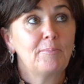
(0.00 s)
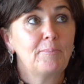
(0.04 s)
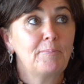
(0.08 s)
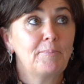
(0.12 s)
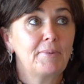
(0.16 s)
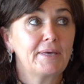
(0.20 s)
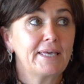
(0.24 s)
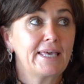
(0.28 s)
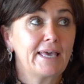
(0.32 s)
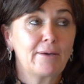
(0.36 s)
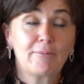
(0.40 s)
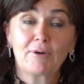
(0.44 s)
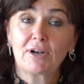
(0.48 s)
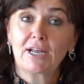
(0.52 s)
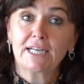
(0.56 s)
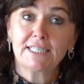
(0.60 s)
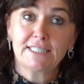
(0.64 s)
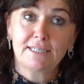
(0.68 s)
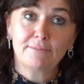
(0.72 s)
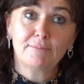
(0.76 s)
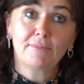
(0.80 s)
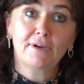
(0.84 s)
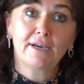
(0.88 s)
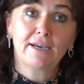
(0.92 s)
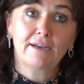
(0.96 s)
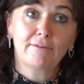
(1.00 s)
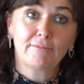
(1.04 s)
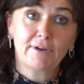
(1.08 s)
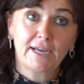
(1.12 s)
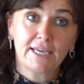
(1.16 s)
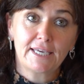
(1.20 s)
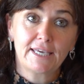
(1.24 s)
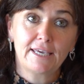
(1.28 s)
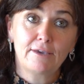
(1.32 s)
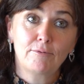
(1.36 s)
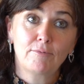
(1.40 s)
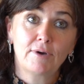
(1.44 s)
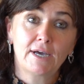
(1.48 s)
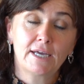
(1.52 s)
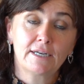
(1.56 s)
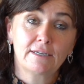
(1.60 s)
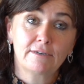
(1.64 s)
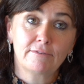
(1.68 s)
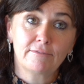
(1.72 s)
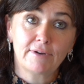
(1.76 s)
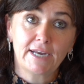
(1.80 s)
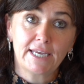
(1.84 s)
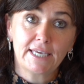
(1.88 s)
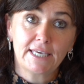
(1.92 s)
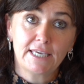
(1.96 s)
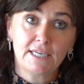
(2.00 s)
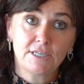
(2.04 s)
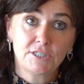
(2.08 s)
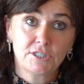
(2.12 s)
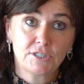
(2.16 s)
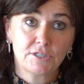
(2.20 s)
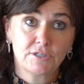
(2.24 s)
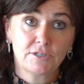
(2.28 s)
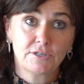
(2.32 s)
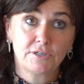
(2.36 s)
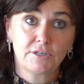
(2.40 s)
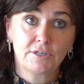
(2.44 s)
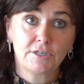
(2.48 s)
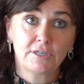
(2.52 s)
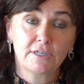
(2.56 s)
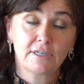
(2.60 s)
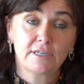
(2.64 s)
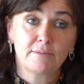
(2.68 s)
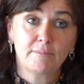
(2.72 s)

But yeah, when I did my Reiki 1 and Reiki 2